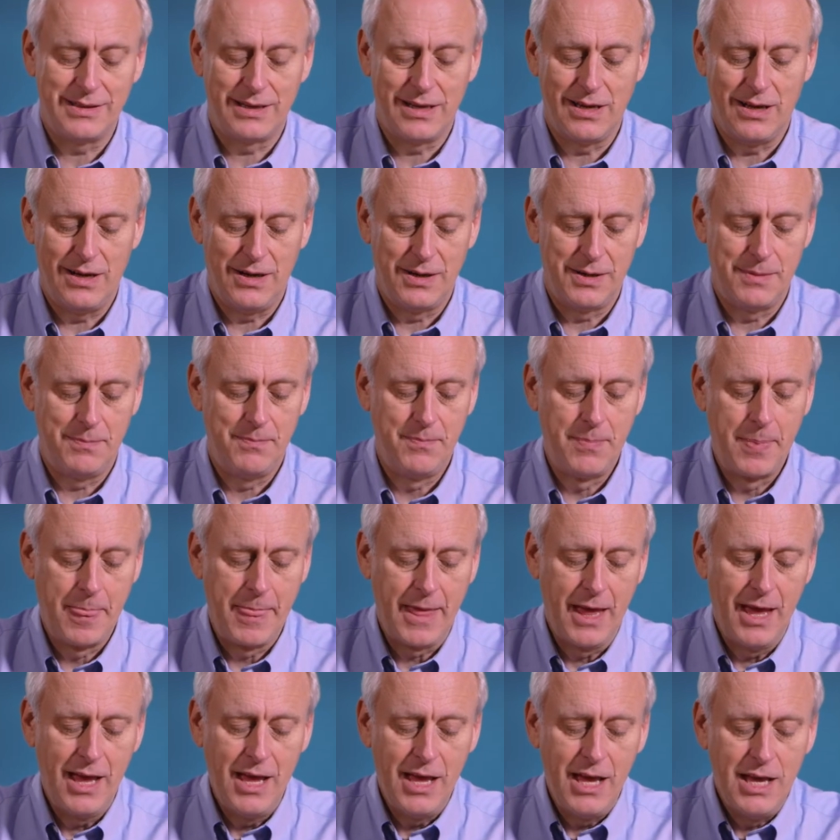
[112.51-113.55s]
card.
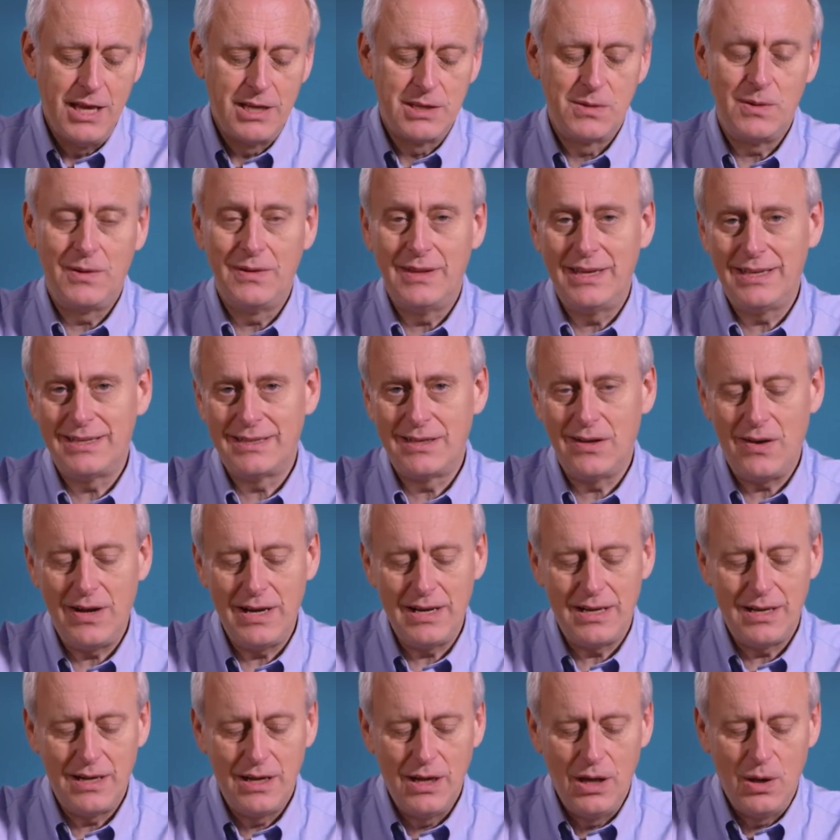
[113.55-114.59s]
So on this
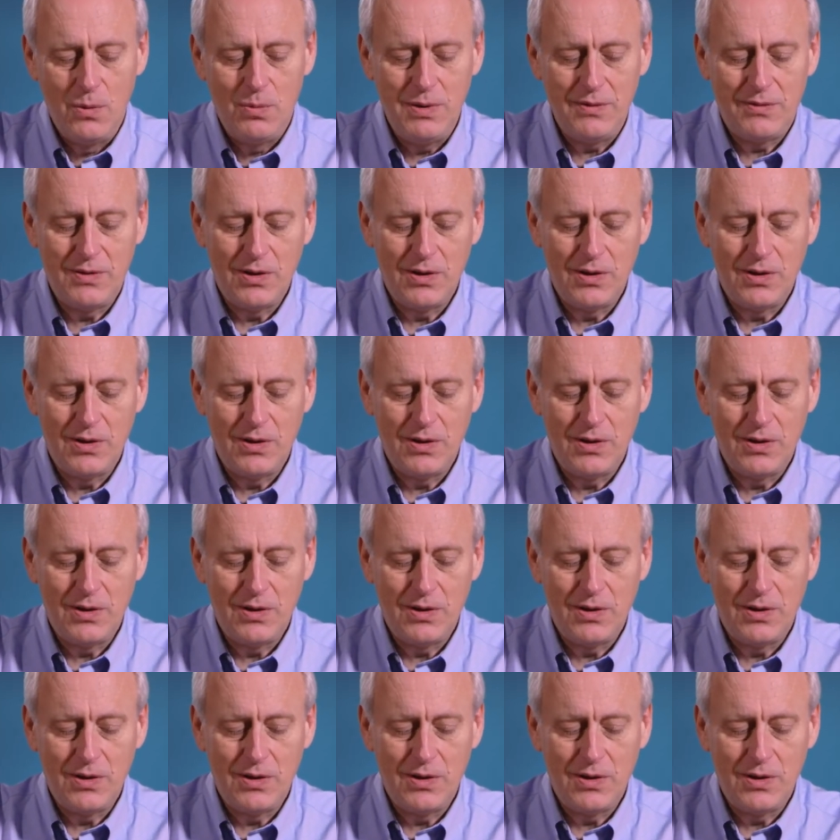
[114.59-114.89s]
side, we've